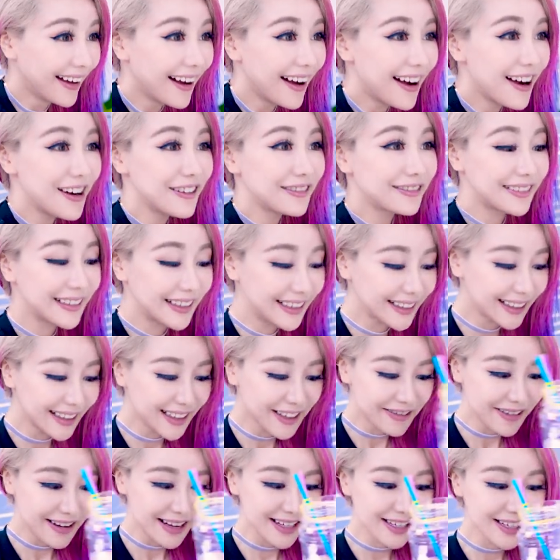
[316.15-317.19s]
Oh, really,
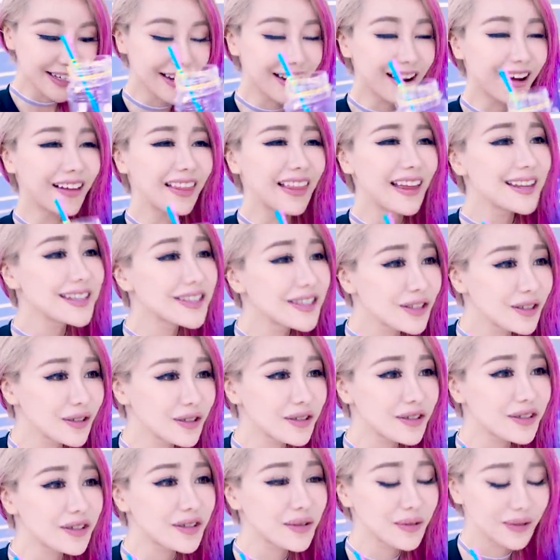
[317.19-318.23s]
Wengie? That's
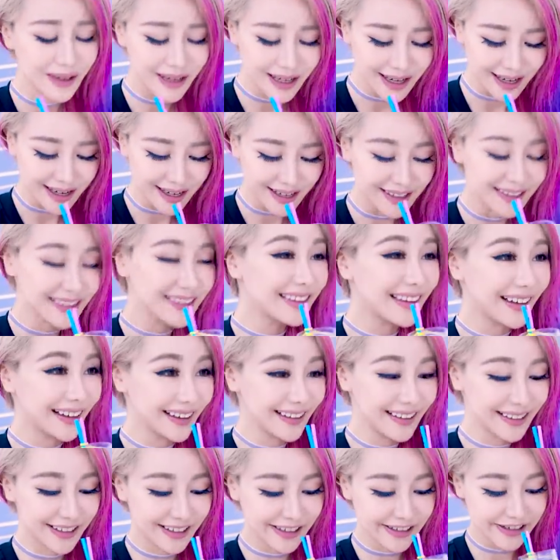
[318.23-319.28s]
so sweet.
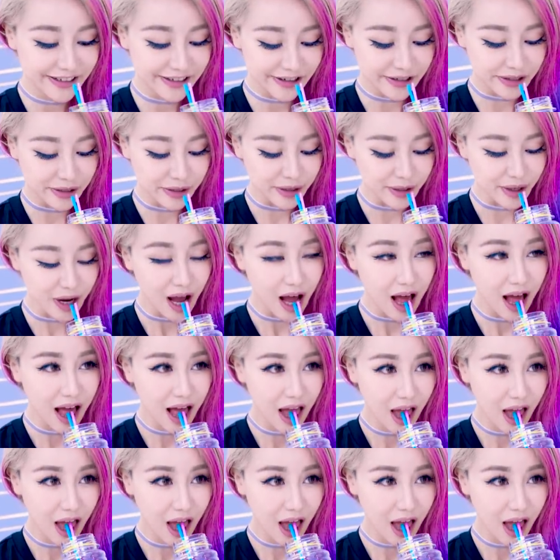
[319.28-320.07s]
Thank you.